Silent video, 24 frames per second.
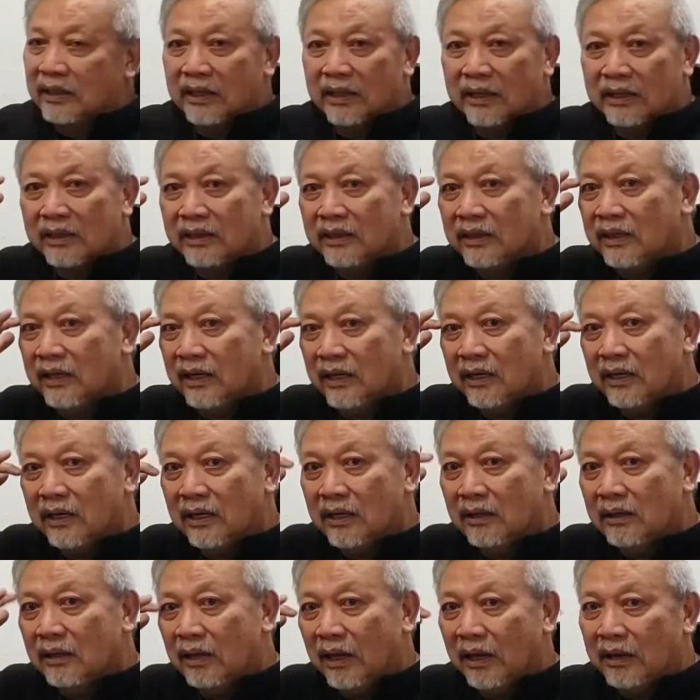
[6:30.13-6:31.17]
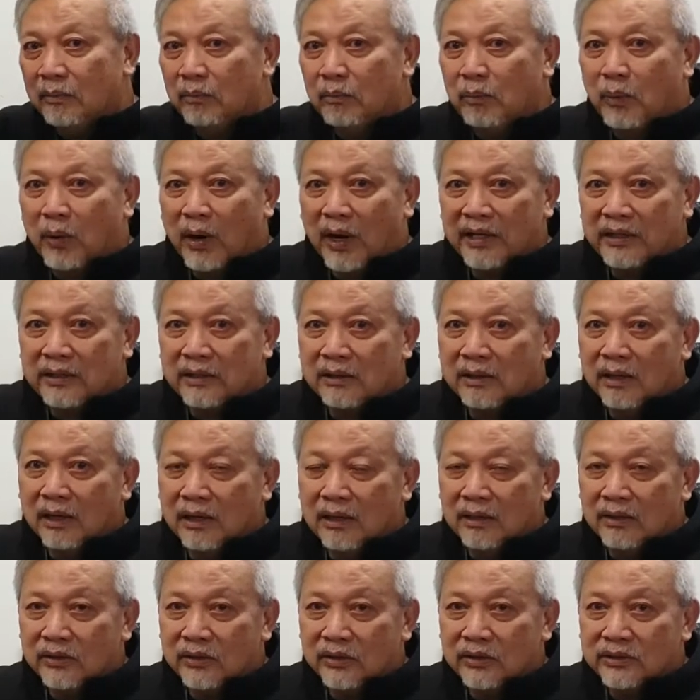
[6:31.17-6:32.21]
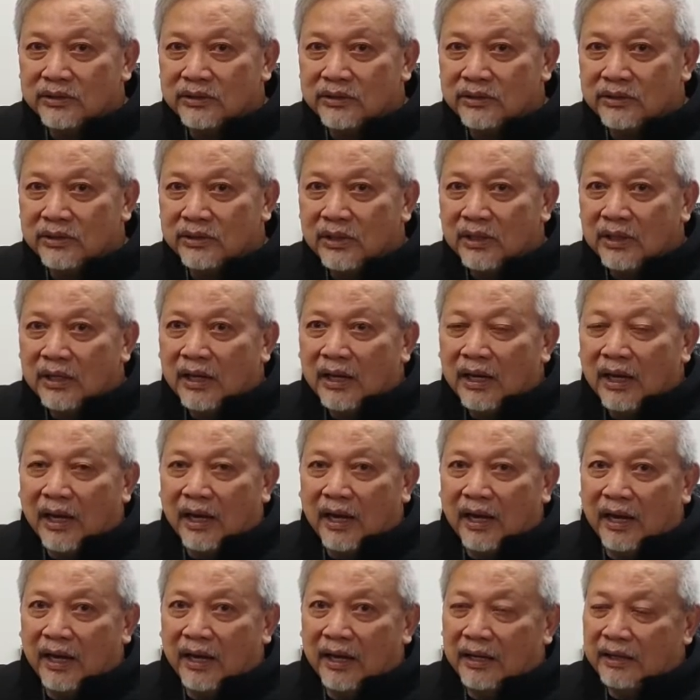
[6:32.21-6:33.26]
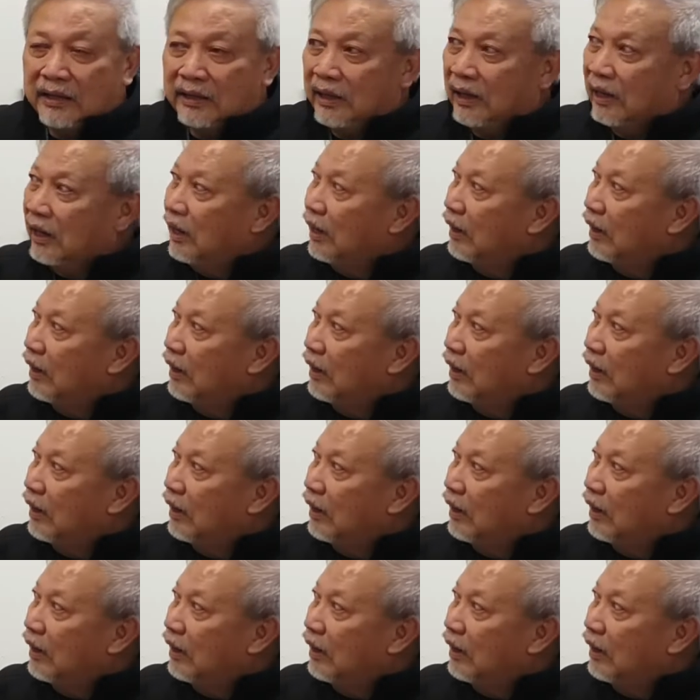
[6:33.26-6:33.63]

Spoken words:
the thick and bright colors, and